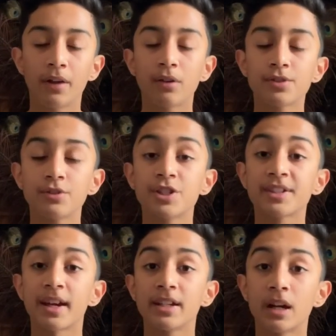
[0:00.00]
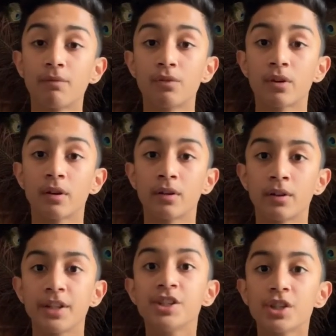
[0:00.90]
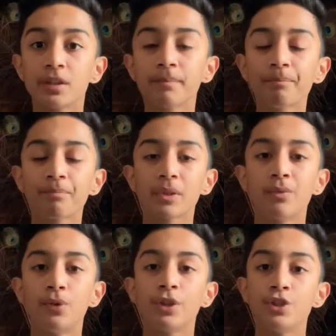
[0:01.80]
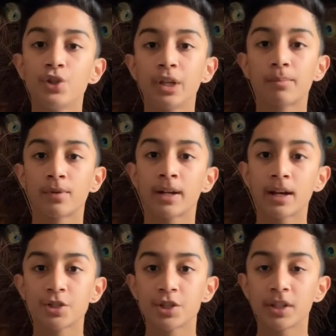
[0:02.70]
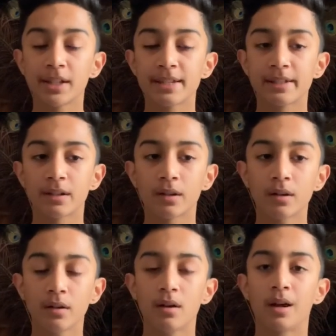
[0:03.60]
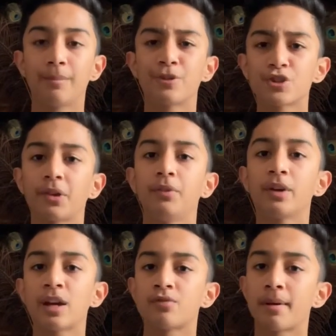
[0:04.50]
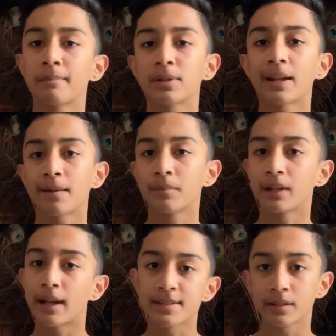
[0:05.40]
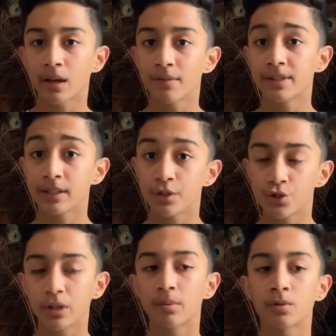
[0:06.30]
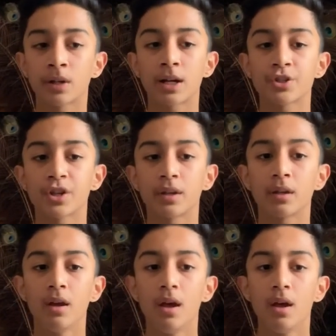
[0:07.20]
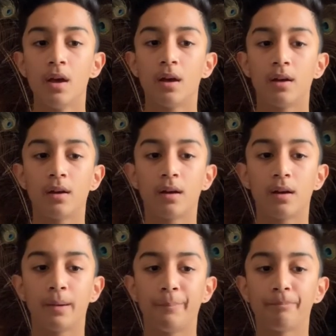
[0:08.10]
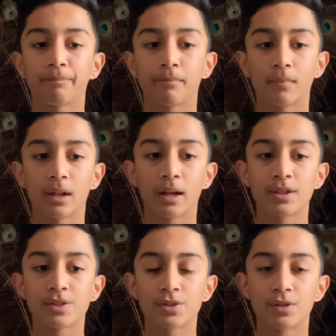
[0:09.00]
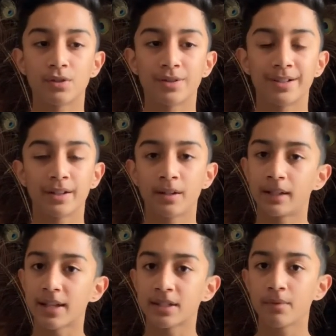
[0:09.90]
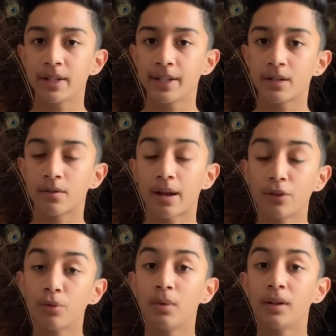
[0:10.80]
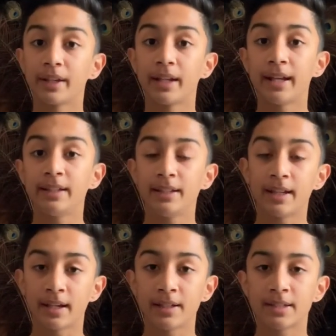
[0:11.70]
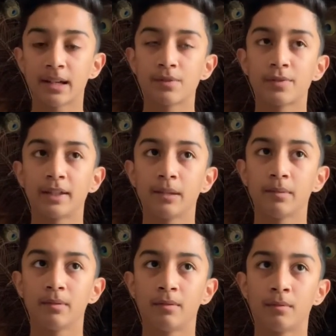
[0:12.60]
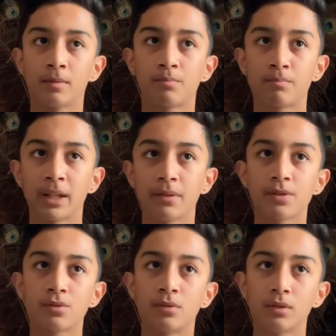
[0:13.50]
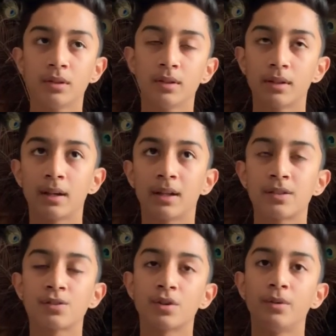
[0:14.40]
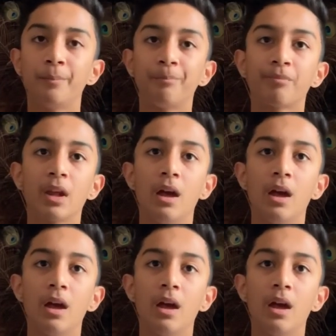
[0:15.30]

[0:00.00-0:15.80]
also just signed up for an audition for the junior production this year. I'm not sure if you guys remember, but last year I was in the junior production. Last year we did Around the World in 80 Days. That was what the play was called. And so,